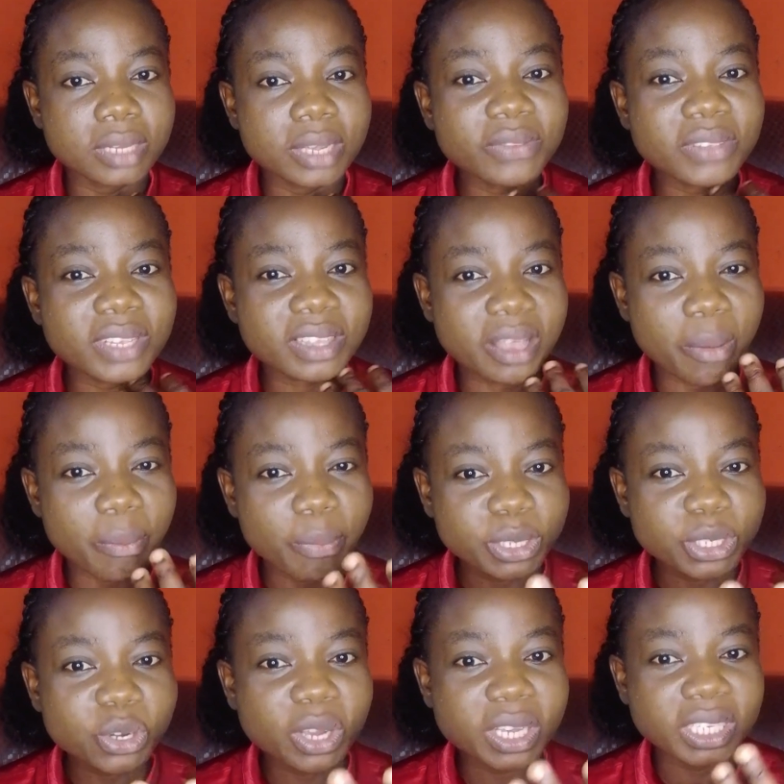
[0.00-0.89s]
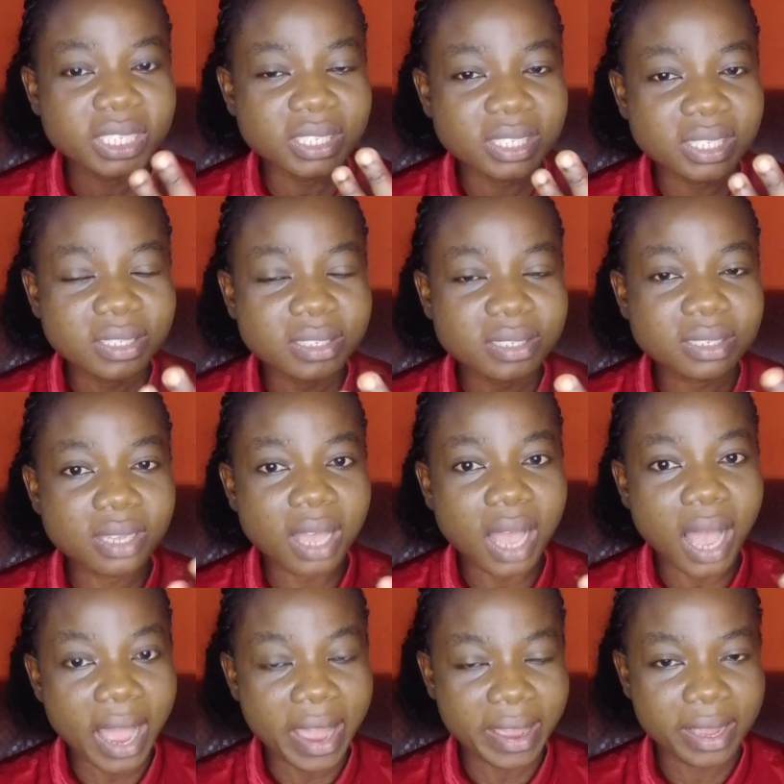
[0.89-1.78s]
if the temperature is
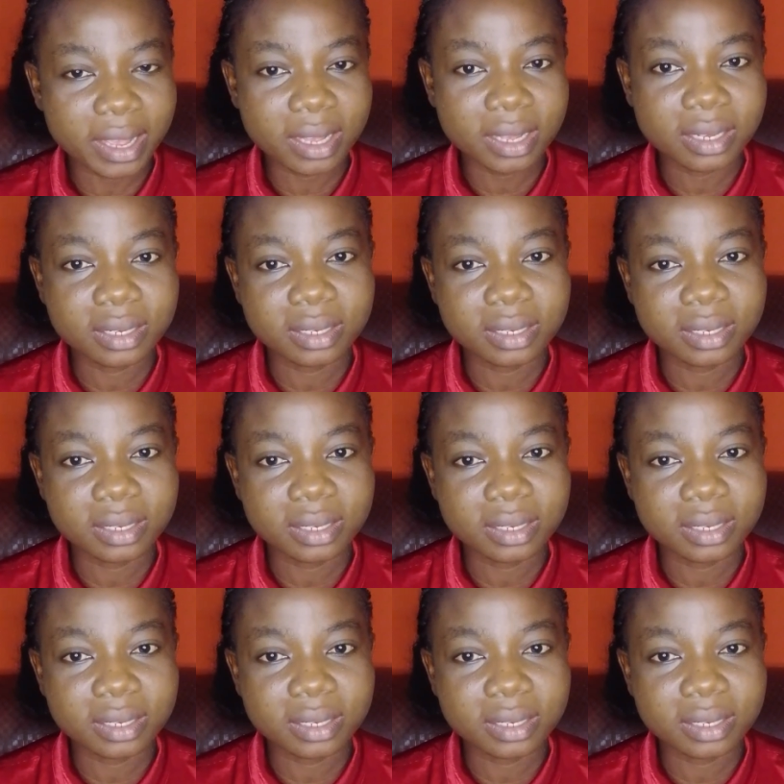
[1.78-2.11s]
high,